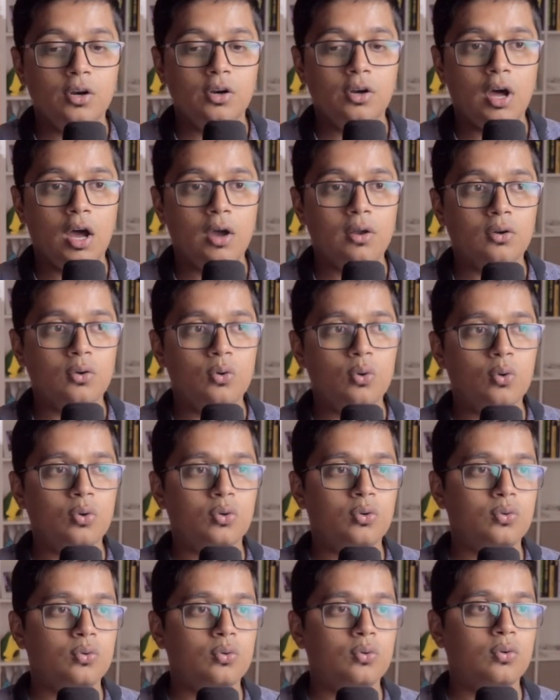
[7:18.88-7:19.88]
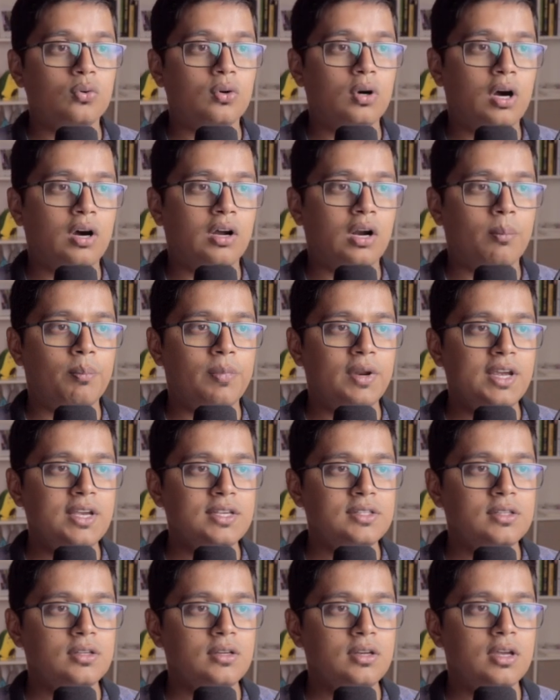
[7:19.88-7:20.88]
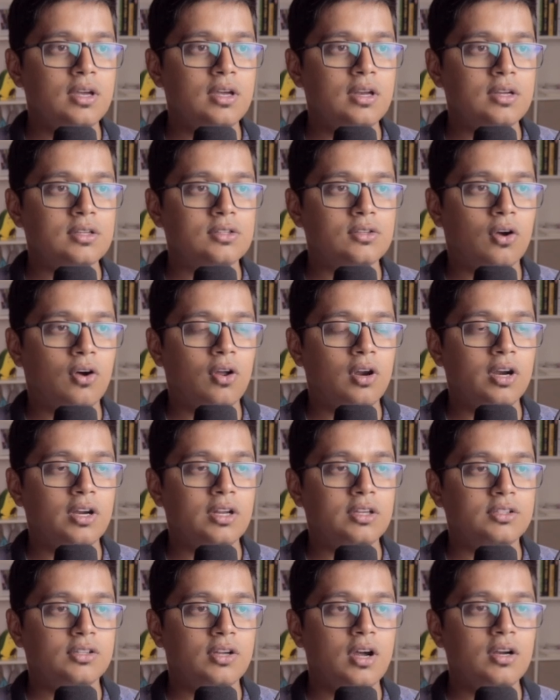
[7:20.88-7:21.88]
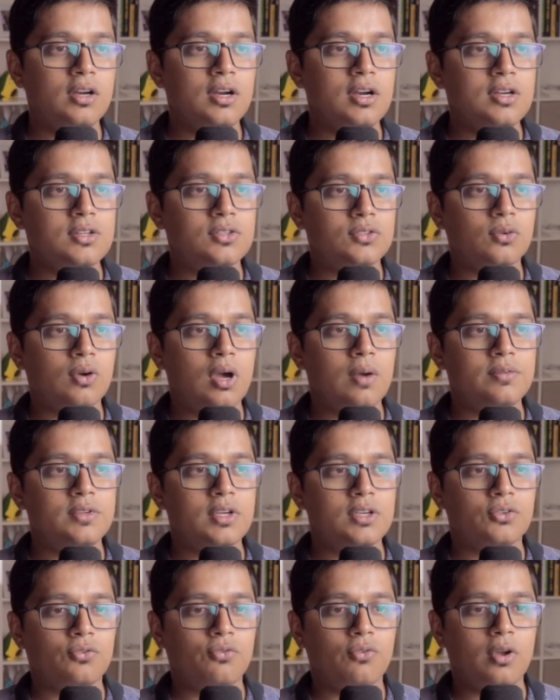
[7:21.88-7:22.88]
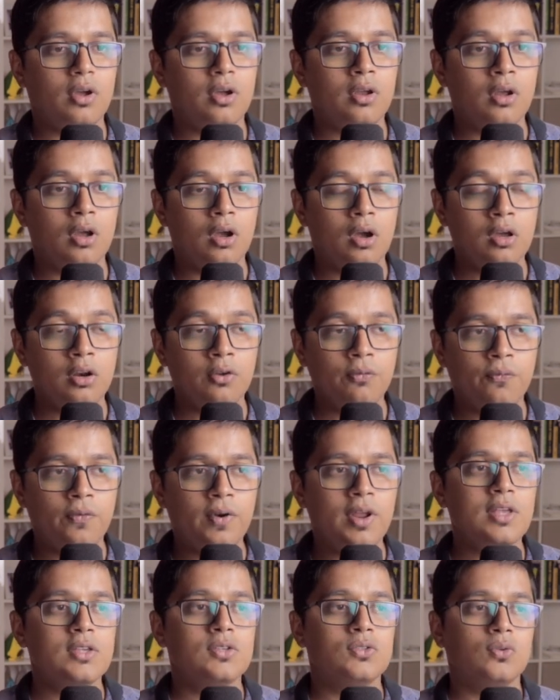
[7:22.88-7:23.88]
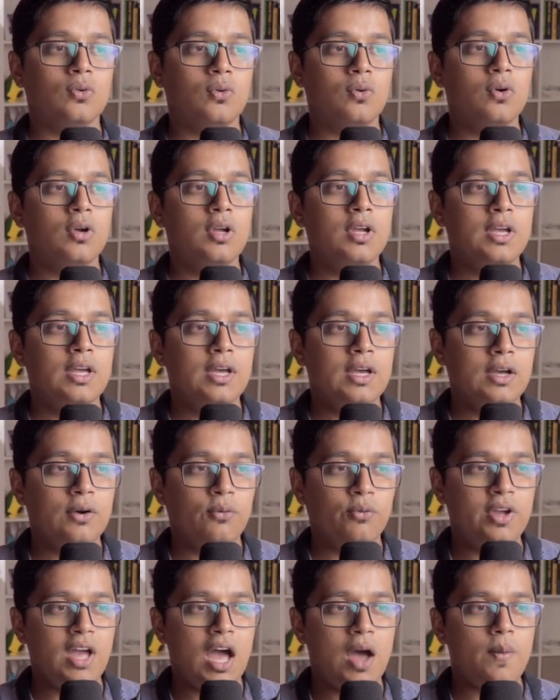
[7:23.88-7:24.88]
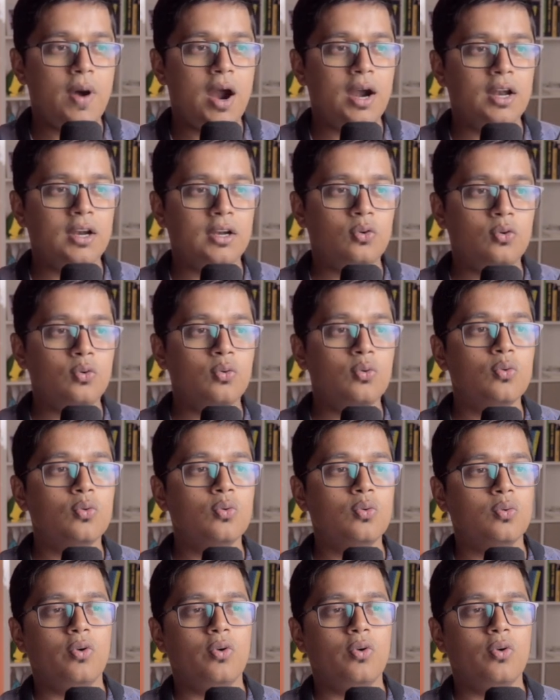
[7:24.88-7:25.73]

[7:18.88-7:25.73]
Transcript: now i'll go to our application Here is already started so i've just re refreshed so we have added two